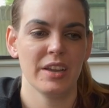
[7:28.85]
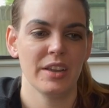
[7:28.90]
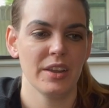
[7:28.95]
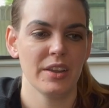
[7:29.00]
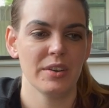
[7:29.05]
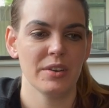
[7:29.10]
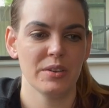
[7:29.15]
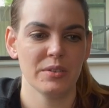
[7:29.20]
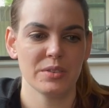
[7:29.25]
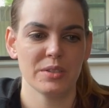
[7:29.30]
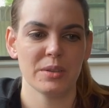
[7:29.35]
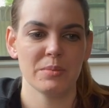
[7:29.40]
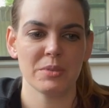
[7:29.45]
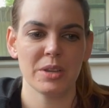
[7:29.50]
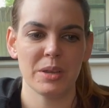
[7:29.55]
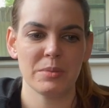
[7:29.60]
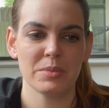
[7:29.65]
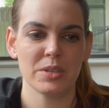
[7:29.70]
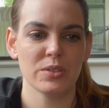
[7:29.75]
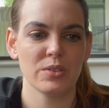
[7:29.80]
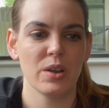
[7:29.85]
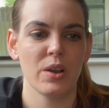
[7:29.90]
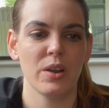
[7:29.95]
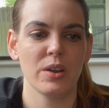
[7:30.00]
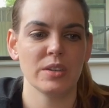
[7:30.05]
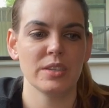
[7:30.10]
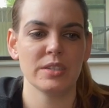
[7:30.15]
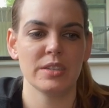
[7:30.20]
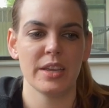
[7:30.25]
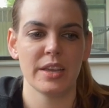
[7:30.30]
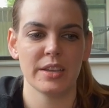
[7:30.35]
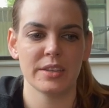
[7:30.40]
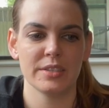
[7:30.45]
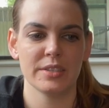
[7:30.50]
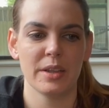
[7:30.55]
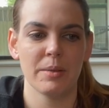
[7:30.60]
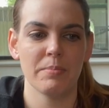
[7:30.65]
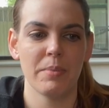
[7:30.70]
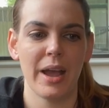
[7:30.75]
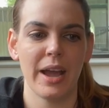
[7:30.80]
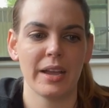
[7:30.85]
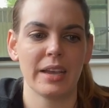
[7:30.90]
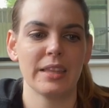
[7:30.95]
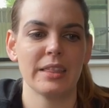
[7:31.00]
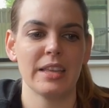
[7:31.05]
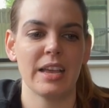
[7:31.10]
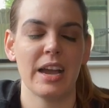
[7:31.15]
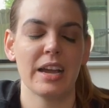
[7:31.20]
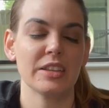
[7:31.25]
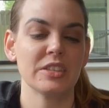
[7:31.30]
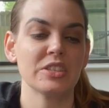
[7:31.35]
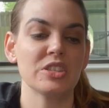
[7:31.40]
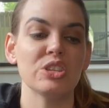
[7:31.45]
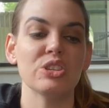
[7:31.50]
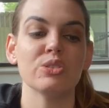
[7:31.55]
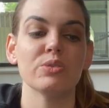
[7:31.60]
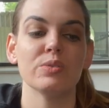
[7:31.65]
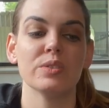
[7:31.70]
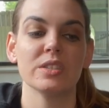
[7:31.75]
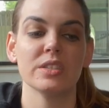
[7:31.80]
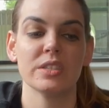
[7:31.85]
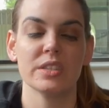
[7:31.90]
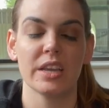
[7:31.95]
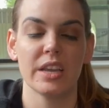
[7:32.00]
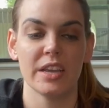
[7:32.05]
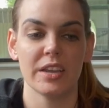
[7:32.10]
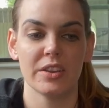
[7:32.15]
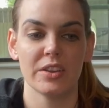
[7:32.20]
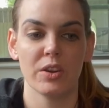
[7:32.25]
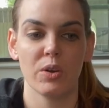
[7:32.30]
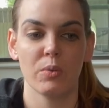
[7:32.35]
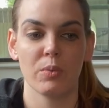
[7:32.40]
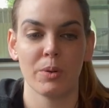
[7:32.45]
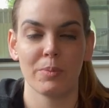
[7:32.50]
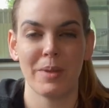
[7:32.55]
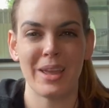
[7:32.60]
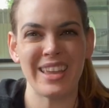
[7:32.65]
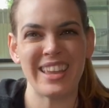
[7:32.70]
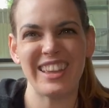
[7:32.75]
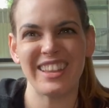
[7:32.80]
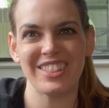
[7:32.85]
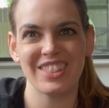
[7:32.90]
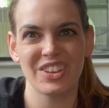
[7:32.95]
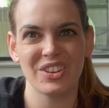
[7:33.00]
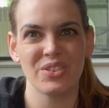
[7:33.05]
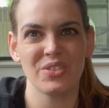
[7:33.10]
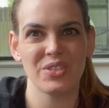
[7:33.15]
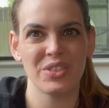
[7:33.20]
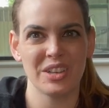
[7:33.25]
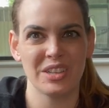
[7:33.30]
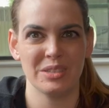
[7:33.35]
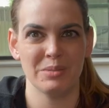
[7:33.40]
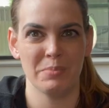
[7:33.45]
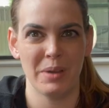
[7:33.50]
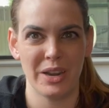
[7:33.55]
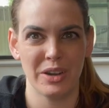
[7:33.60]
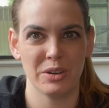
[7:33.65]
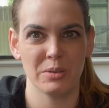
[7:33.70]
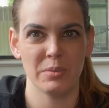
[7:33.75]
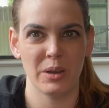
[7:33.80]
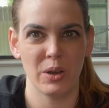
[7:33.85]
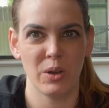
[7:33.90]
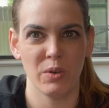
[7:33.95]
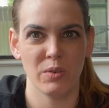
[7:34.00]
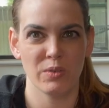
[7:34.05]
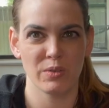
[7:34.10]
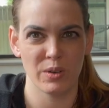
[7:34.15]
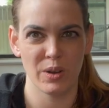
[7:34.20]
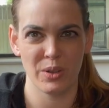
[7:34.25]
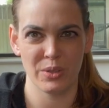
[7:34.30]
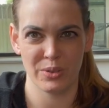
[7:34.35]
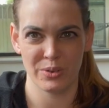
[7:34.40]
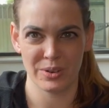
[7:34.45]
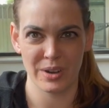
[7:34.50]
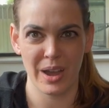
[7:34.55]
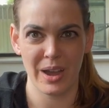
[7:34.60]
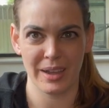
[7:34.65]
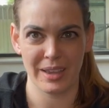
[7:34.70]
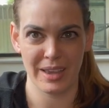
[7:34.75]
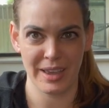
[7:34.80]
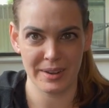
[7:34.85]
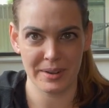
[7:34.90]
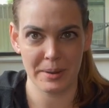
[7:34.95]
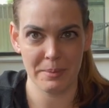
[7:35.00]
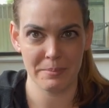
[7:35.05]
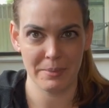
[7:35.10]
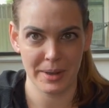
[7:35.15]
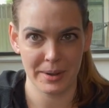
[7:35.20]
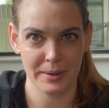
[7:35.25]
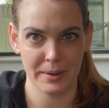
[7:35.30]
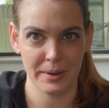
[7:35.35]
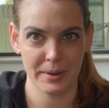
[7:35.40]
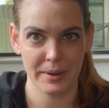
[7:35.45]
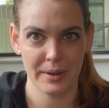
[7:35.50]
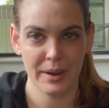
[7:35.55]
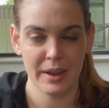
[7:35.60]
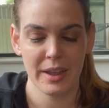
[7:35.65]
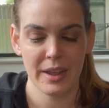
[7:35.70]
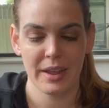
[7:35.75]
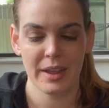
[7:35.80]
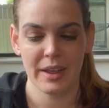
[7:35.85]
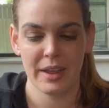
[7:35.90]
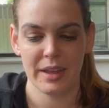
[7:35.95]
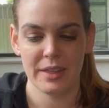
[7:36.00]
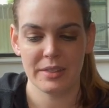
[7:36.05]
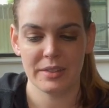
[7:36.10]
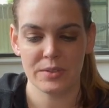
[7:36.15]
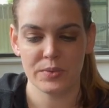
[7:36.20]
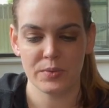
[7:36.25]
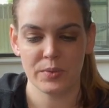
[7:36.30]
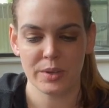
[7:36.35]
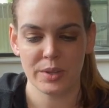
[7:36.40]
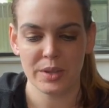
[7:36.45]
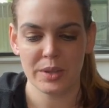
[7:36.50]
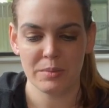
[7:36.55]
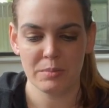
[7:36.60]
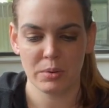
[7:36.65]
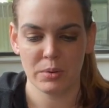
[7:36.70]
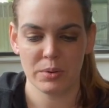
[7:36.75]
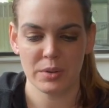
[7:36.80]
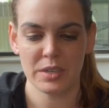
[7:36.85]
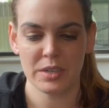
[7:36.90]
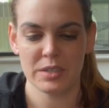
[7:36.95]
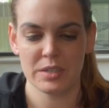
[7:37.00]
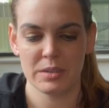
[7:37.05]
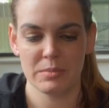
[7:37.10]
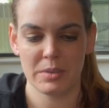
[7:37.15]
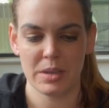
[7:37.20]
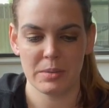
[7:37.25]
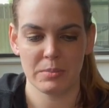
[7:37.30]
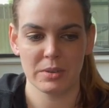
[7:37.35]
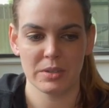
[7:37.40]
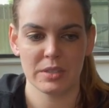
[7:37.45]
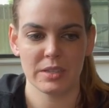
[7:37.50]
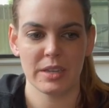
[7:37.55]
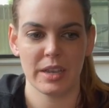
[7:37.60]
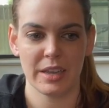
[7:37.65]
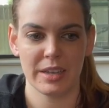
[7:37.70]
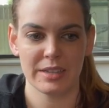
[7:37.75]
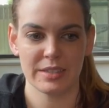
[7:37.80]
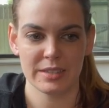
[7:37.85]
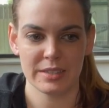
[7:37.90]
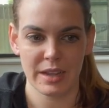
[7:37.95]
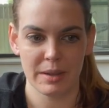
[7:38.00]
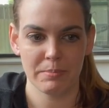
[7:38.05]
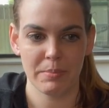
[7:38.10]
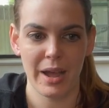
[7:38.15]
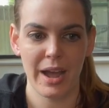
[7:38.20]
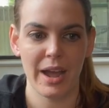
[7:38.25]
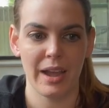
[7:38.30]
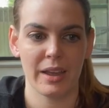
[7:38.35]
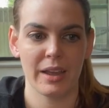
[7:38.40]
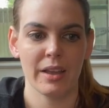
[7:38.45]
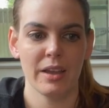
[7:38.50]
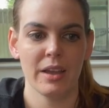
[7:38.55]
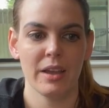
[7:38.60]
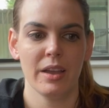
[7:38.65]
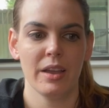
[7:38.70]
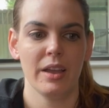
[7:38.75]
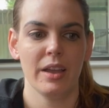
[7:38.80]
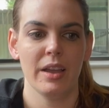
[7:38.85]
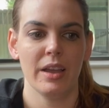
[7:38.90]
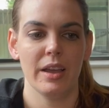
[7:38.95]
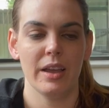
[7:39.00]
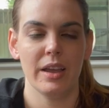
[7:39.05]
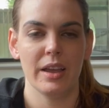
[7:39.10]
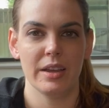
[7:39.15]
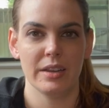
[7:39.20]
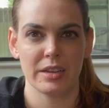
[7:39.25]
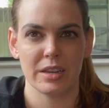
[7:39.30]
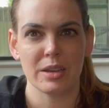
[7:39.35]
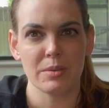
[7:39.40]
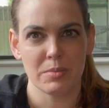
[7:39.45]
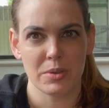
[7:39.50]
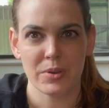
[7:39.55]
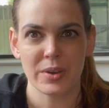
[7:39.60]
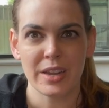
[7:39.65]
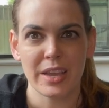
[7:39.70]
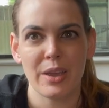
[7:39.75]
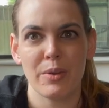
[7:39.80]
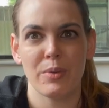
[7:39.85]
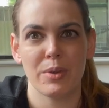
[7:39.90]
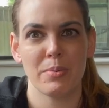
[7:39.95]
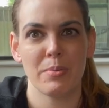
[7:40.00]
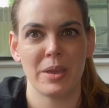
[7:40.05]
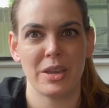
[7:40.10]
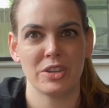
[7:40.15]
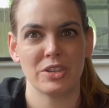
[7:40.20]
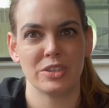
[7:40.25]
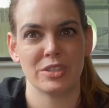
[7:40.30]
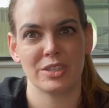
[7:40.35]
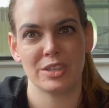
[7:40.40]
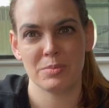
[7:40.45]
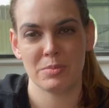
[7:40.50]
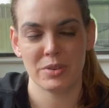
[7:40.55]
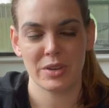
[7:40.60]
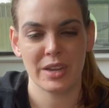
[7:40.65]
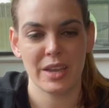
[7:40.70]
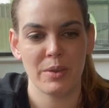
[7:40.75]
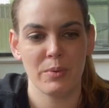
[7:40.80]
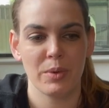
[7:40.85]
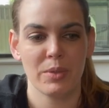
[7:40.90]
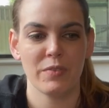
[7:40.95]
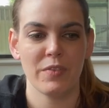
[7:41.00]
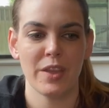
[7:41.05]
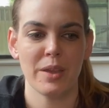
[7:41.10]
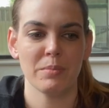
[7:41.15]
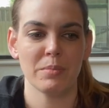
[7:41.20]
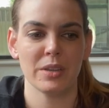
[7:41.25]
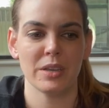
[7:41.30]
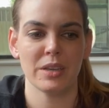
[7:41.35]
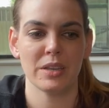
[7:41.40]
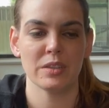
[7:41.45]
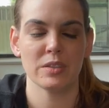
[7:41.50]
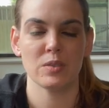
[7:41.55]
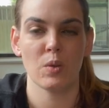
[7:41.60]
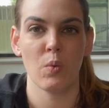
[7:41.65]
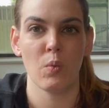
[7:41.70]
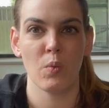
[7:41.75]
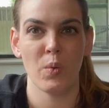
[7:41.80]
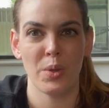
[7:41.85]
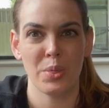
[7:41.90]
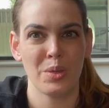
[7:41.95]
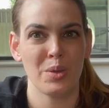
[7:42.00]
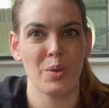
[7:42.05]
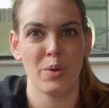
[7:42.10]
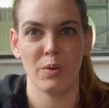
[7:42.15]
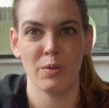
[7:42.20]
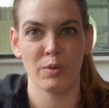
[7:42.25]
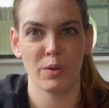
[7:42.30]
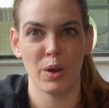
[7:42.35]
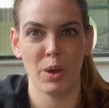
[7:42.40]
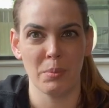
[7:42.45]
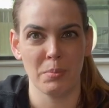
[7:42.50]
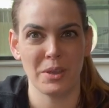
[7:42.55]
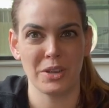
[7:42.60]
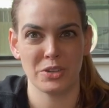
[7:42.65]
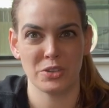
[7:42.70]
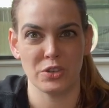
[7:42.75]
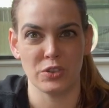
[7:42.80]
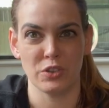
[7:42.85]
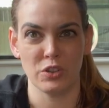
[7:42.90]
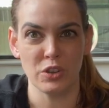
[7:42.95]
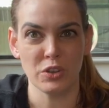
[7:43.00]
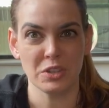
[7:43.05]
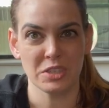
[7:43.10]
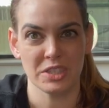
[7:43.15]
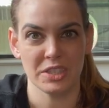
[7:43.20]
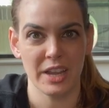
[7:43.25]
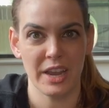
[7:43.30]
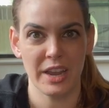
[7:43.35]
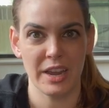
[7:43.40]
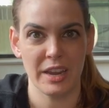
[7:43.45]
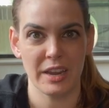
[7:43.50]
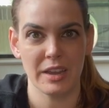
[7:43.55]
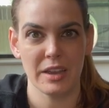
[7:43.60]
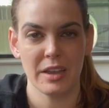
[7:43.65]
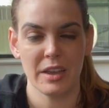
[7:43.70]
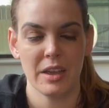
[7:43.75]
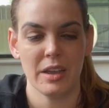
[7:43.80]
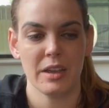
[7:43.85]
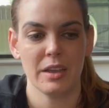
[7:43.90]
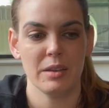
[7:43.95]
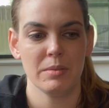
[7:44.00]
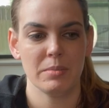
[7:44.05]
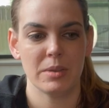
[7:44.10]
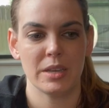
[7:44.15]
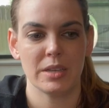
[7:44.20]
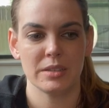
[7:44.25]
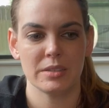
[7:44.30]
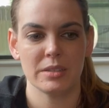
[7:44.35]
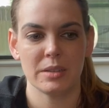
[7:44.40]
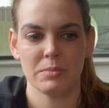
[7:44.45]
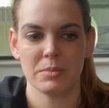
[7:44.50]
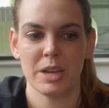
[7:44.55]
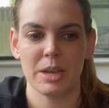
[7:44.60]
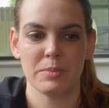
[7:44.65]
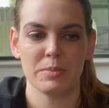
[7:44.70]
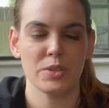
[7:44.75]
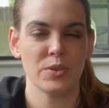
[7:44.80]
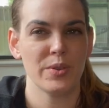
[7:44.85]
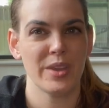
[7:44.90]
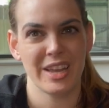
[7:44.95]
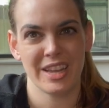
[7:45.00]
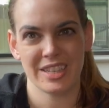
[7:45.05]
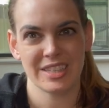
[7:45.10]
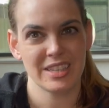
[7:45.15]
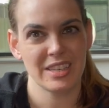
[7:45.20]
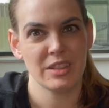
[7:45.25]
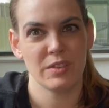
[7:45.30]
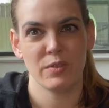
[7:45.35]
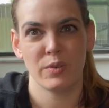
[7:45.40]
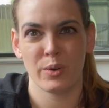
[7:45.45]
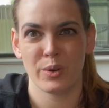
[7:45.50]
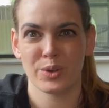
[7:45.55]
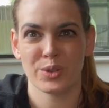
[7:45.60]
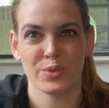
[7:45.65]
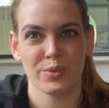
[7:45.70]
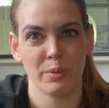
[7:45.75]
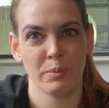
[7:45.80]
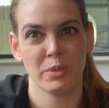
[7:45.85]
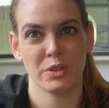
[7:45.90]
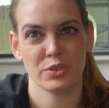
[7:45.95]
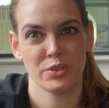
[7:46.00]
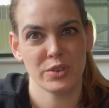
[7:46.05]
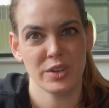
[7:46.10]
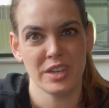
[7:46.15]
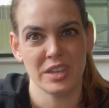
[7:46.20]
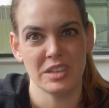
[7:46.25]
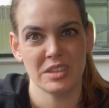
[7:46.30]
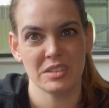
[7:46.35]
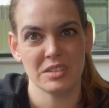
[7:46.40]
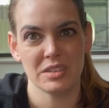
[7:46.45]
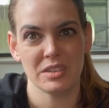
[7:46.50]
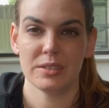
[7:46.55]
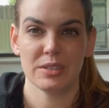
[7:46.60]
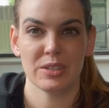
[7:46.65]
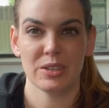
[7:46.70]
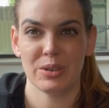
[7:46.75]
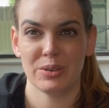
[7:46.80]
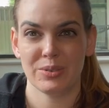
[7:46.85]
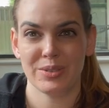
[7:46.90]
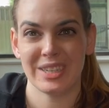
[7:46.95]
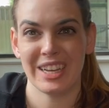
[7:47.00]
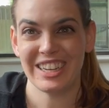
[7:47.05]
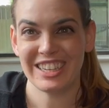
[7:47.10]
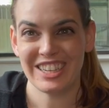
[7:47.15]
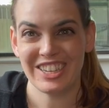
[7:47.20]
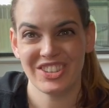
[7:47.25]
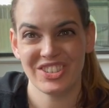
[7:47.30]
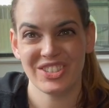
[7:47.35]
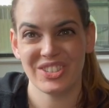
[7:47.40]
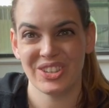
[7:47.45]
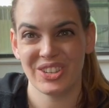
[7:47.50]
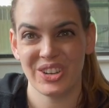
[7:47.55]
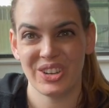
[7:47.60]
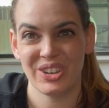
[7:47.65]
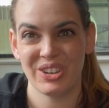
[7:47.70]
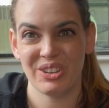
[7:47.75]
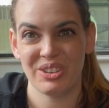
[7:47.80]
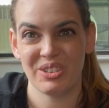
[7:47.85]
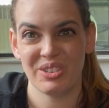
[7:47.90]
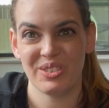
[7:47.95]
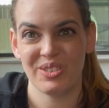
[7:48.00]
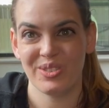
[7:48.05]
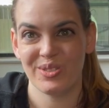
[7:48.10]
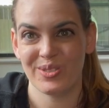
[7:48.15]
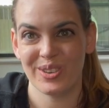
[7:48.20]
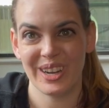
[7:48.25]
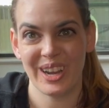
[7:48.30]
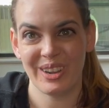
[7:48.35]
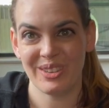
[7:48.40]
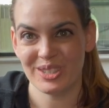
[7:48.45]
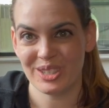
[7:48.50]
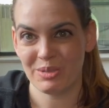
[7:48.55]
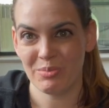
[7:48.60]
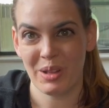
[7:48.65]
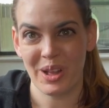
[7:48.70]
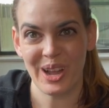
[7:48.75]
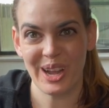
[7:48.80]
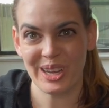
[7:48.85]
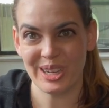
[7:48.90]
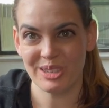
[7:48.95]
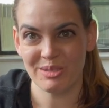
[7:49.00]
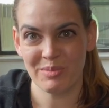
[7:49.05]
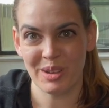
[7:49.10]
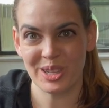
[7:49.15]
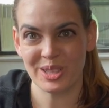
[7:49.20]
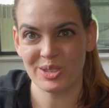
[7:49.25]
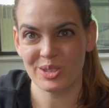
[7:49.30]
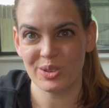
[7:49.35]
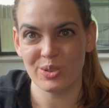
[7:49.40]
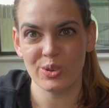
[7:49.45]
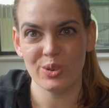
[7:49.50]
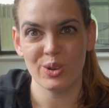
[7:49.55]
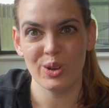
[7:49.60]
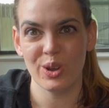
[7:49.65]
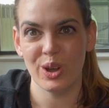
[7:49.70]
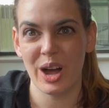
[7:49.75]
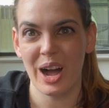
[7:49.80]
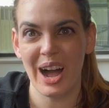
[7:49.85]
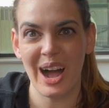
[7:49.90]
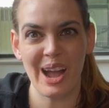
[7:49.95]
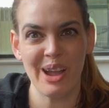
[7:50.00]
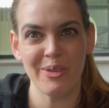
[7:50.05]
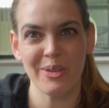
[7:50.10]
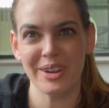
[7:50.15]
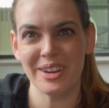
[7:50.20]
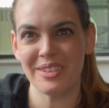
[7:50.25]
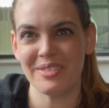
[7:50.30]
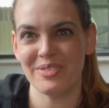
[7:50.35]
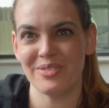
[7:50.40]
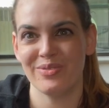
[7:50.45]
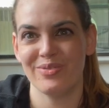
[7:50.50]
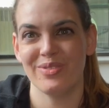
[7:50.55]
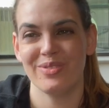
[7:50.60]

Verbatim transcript: You know, sometimes it's hard to take a step back in the I C U and say, you know, we're making little things better, but overall they're not getting better. And it's really important to be able to take a step back and communicate with patients, communicate with families what the overall picture looks like, because sometimes you can't see the forest from the trees. So ten years ago, when I was applying to med school, I would have